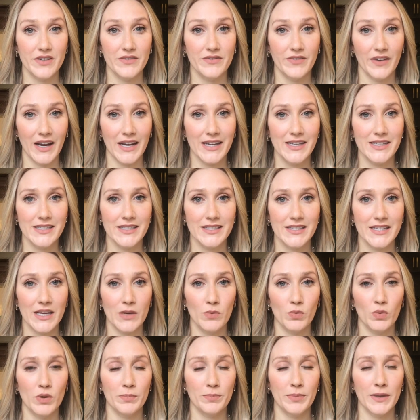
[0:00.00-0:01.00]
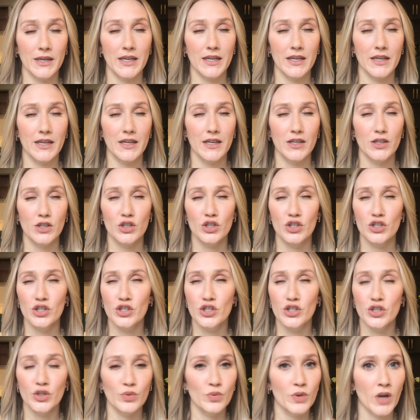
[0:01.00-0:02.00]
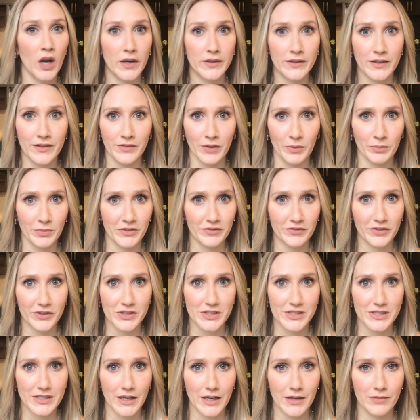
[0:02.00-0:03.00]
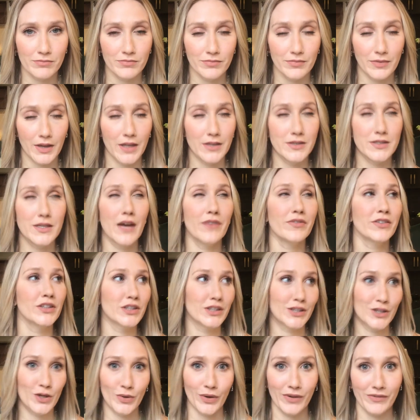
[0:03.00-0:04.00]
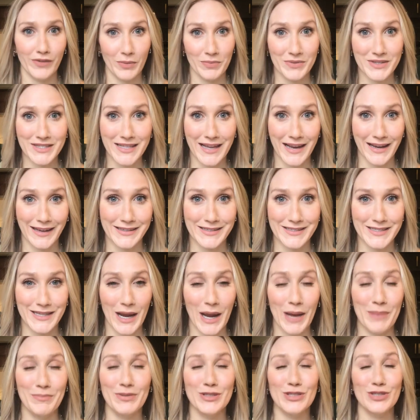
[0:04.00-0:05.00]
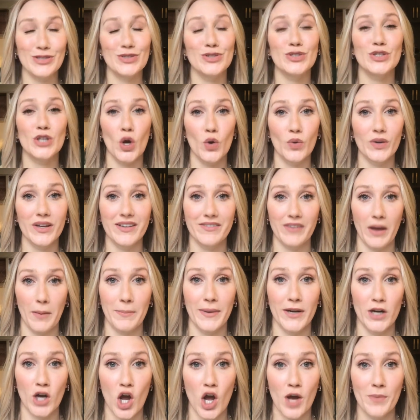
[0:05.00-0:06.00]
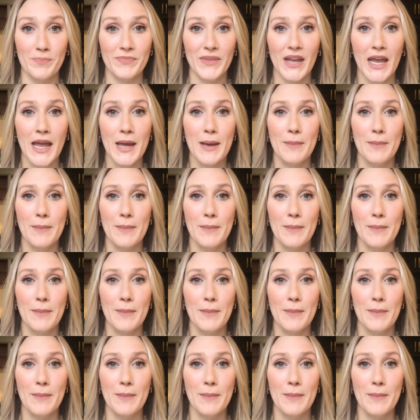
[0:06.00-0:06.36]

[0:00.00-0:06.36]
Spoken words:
advice, it would be do not give up the first time. And definitely don't give up the second time, but just don't give up at all.